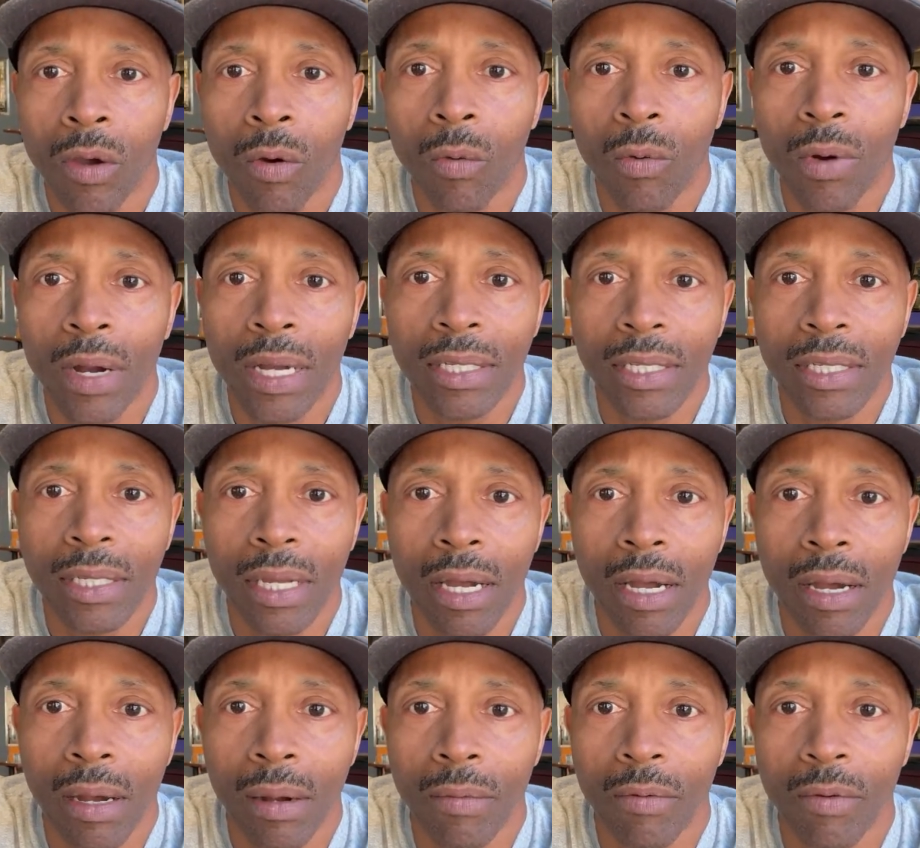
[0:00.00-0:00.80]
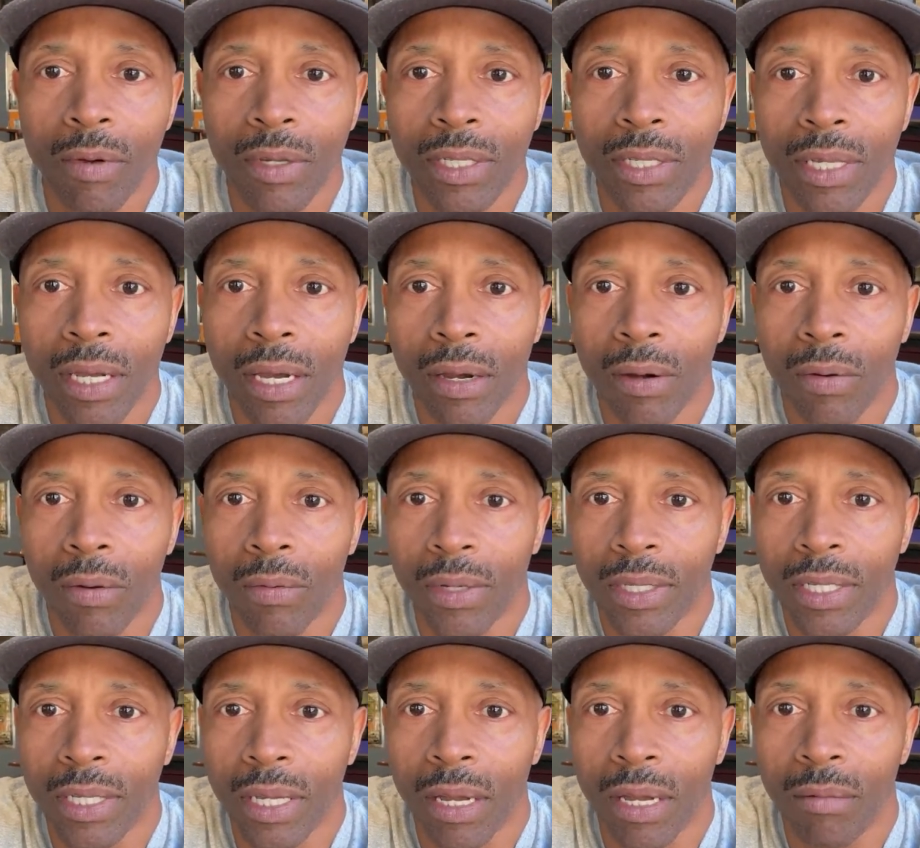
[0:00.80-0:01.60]
What's up? What's up?
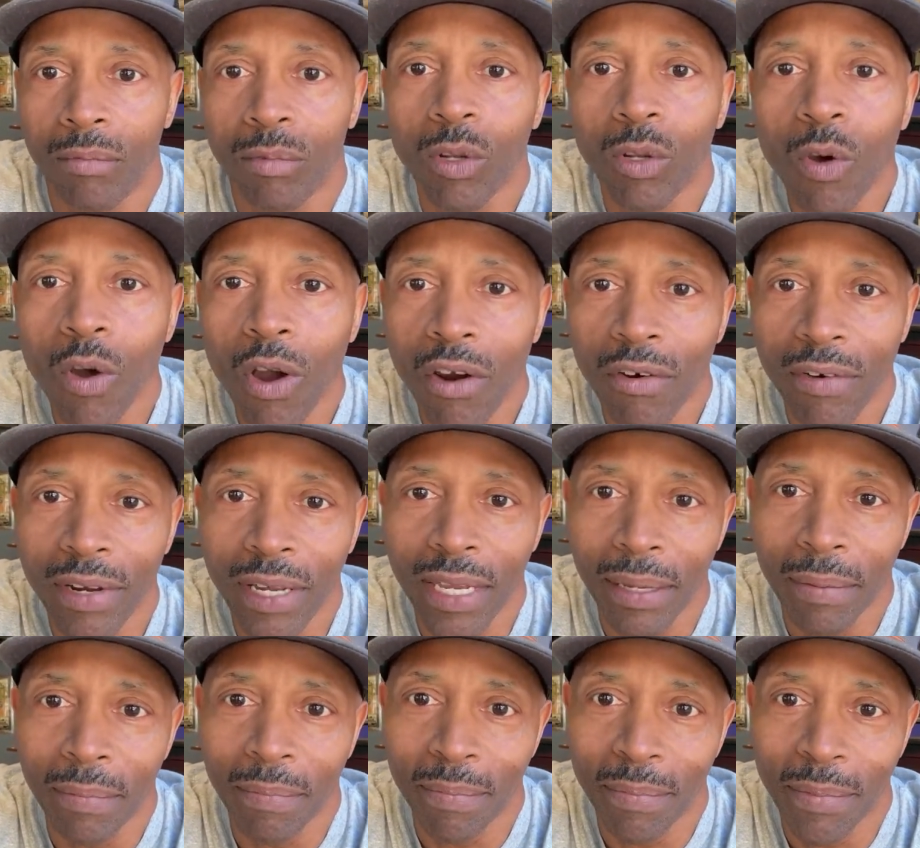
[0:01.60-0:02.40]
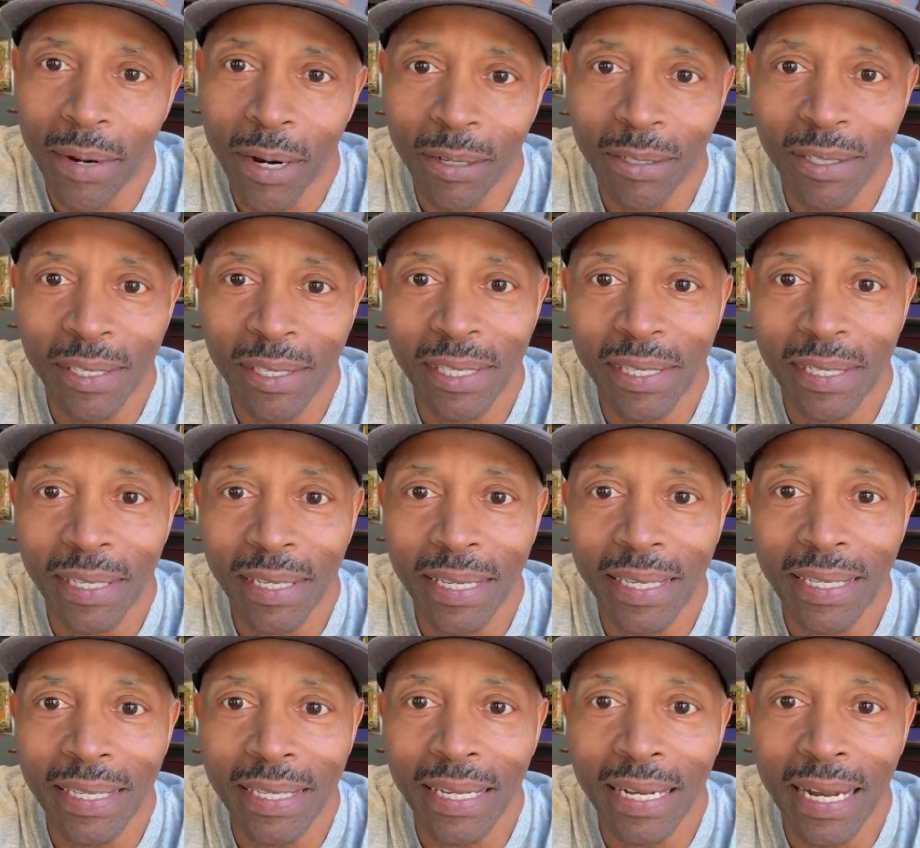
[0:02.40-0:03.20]
What's up? Lori
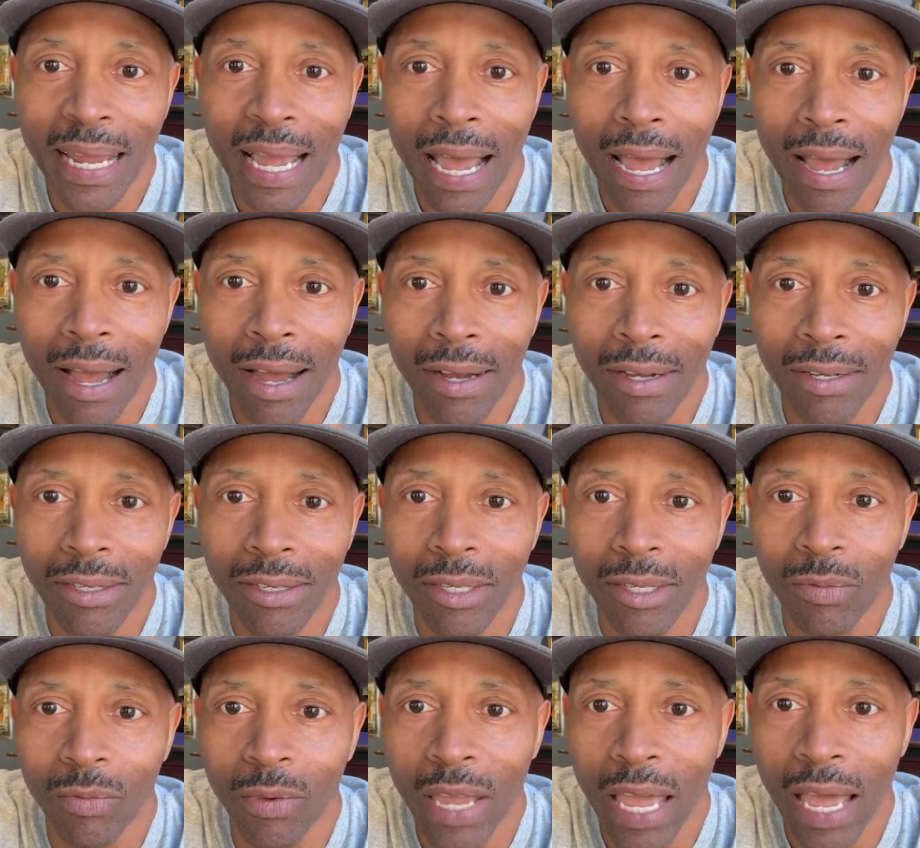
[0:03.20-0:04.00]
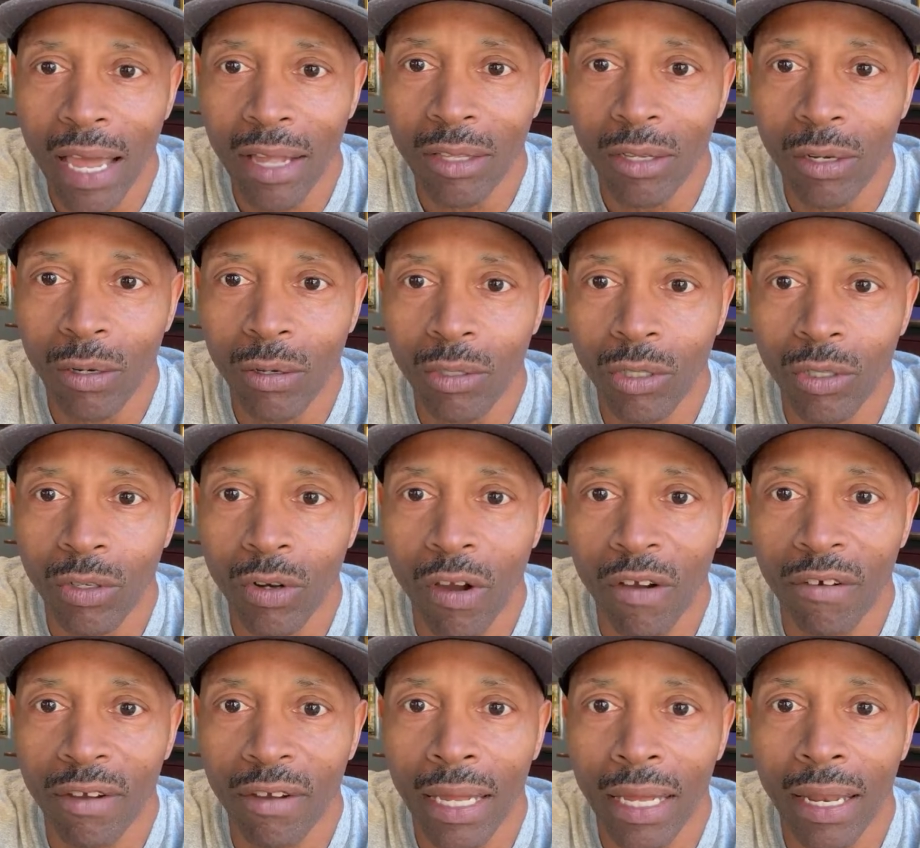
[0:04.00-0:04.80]
Murchison's in the house. We had those in
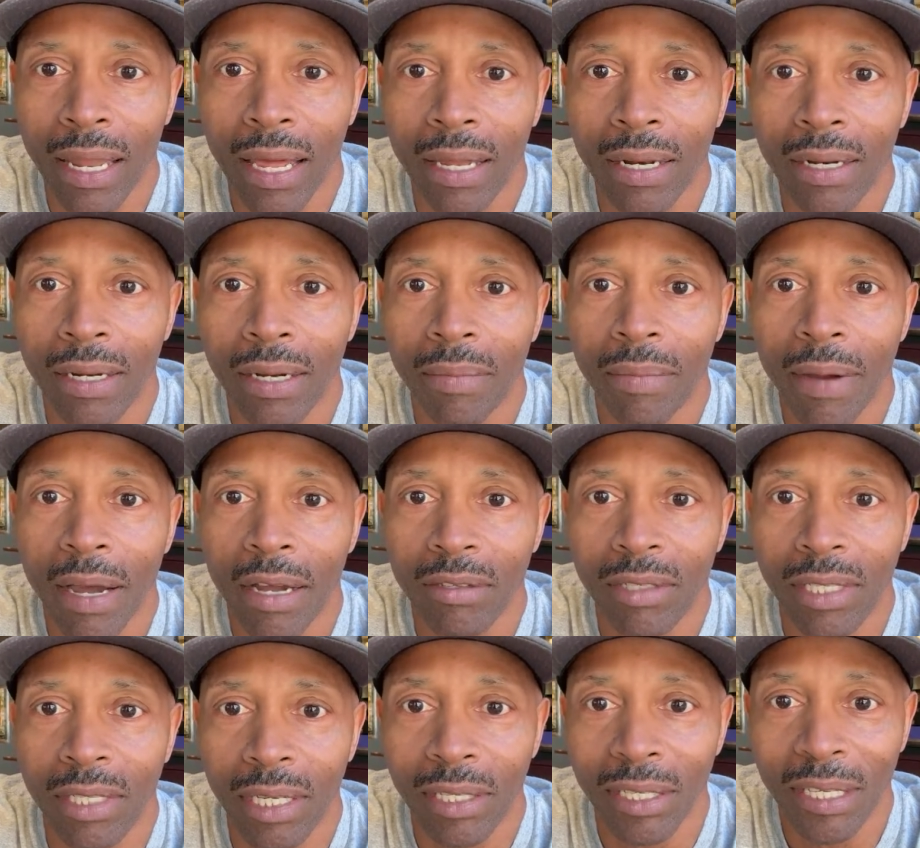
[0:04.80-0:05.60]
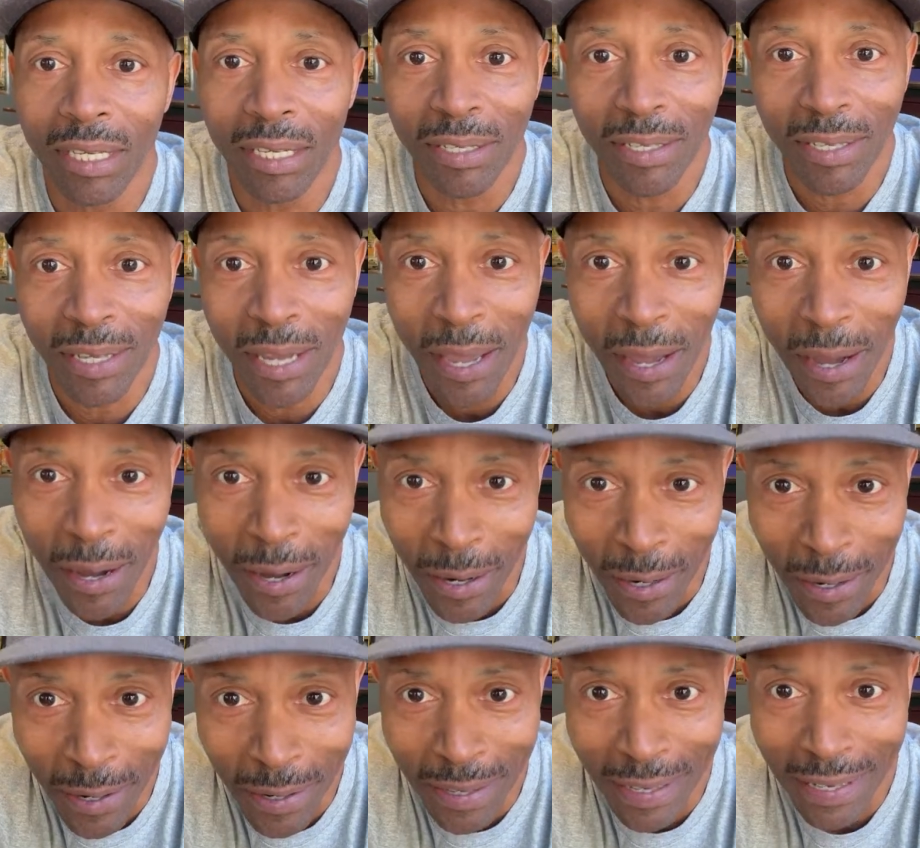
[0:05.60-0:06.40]
North Carolina about 10 years
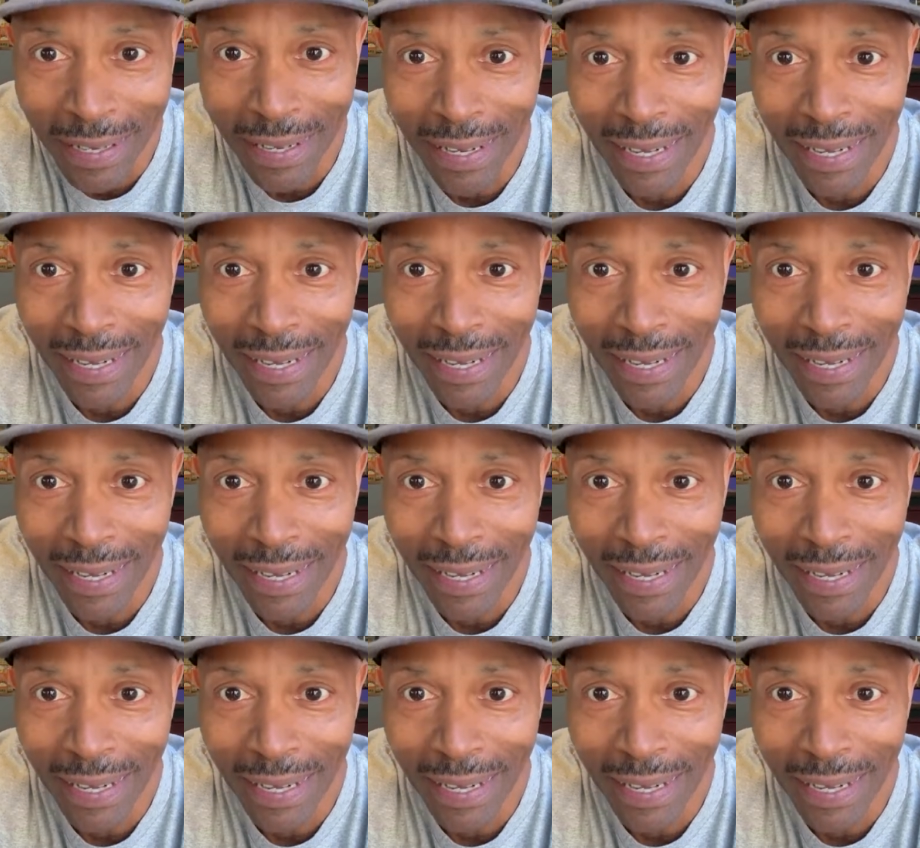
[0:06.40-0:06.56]
ago.